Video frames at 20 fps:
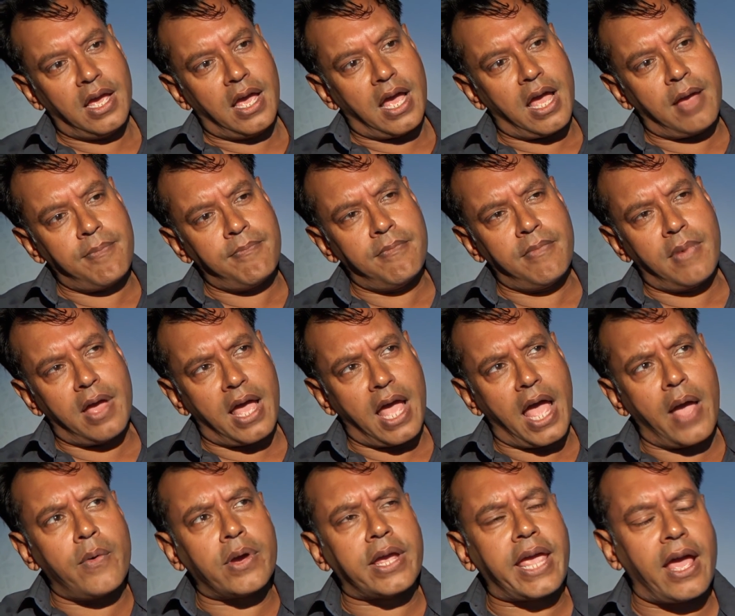
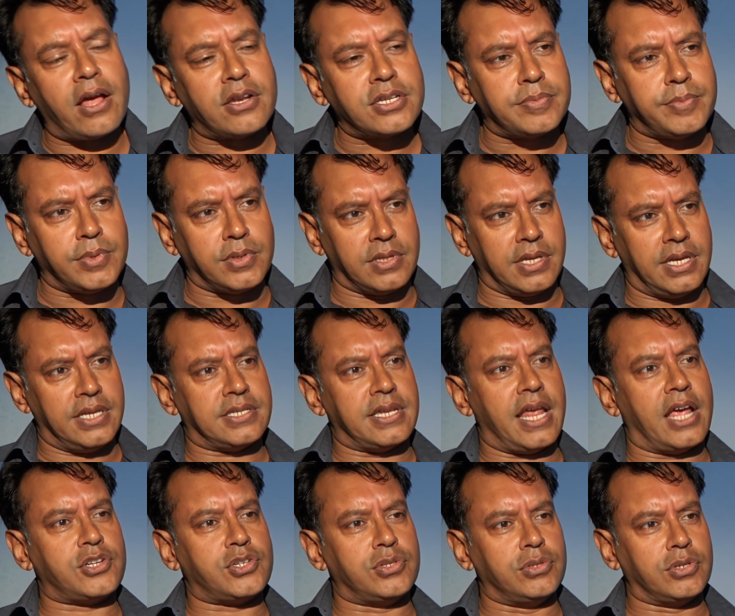How accountable is
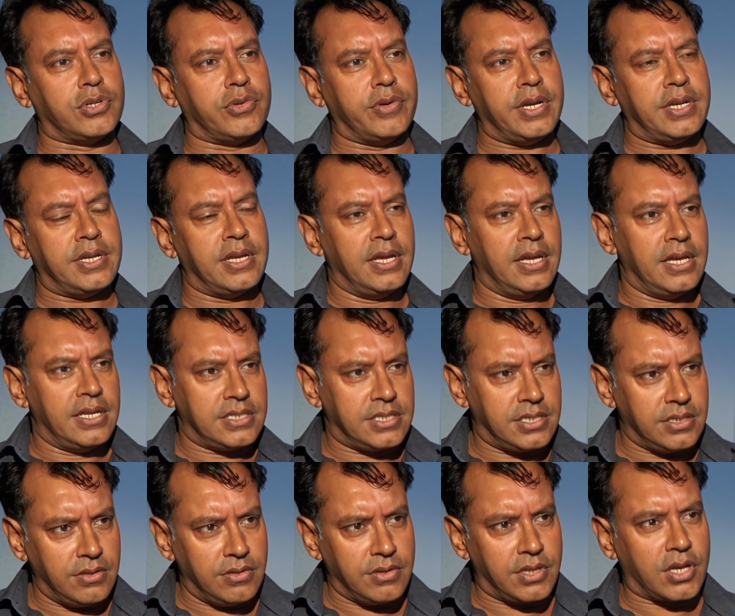National Grid
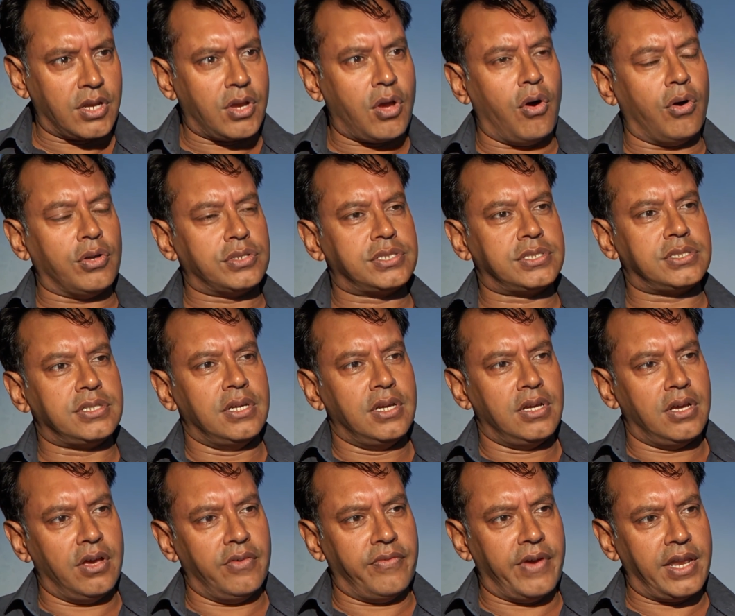to the cost
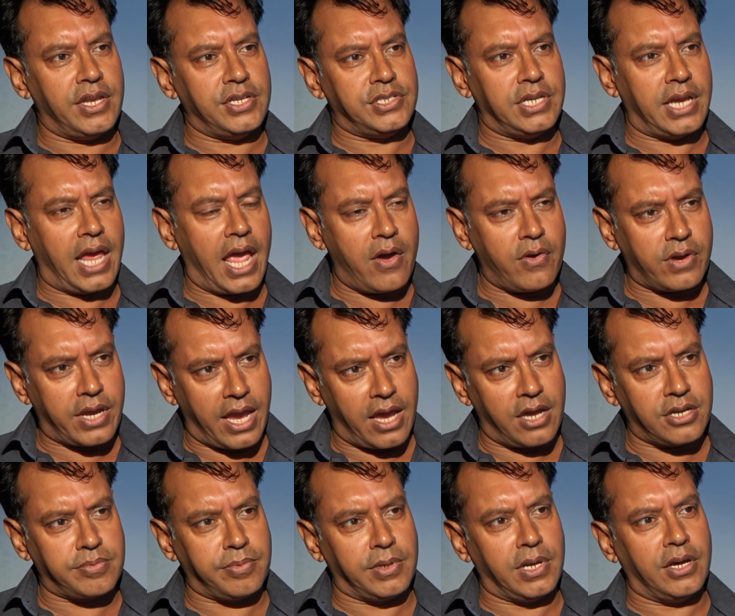of energy? How
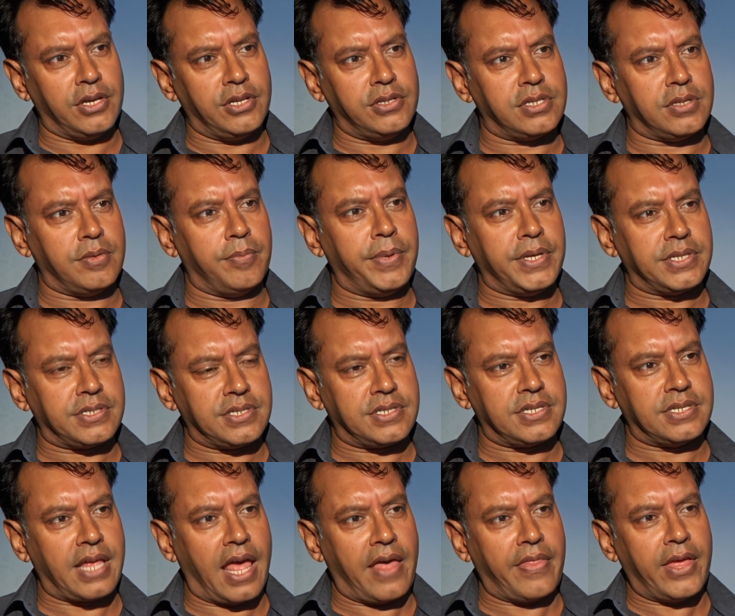accountable are you to the
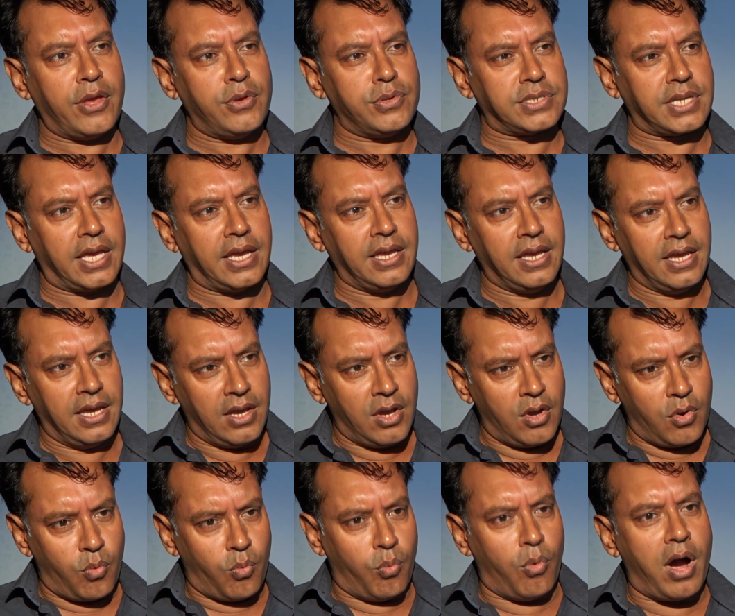businesses out there who say,
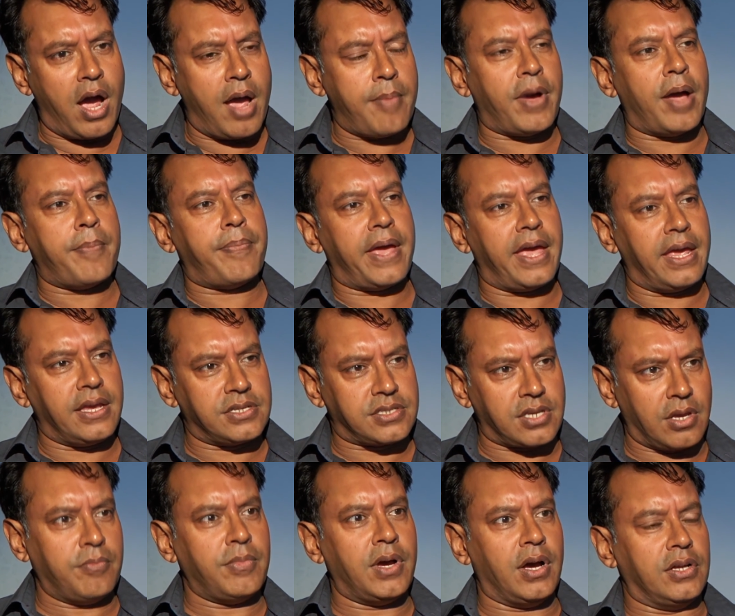why am I paying
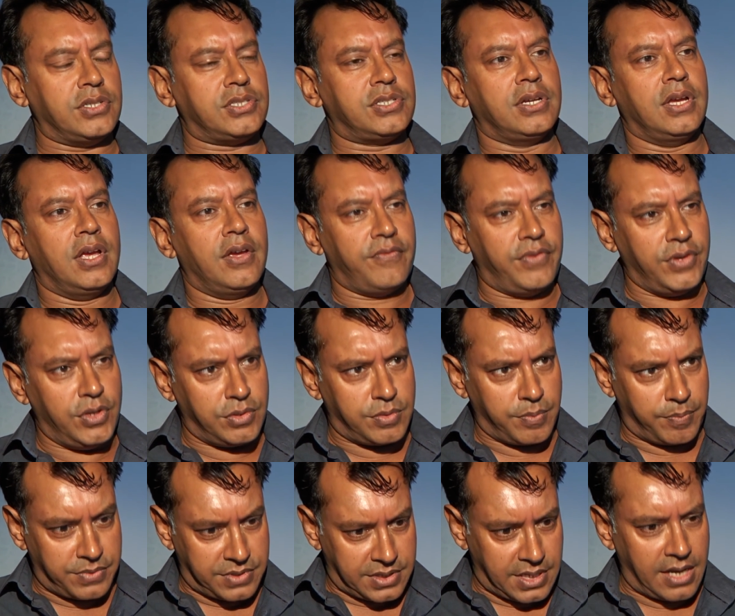so much for you to
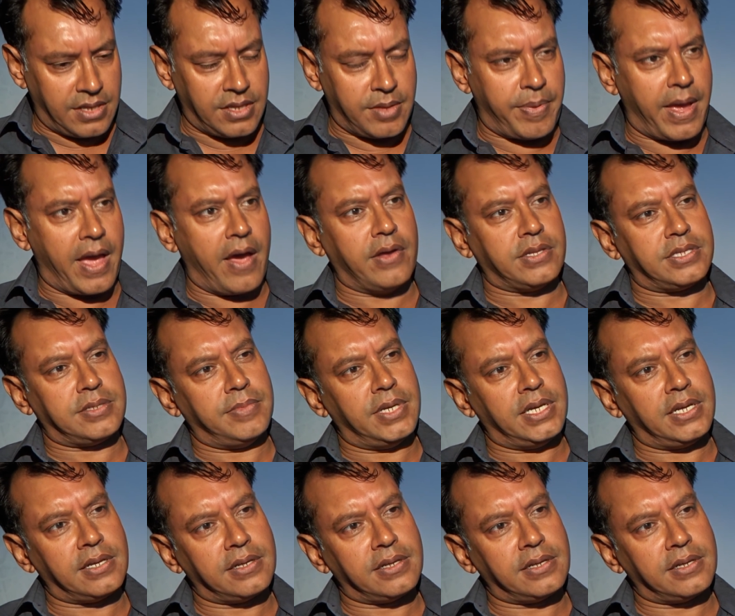send the power to me?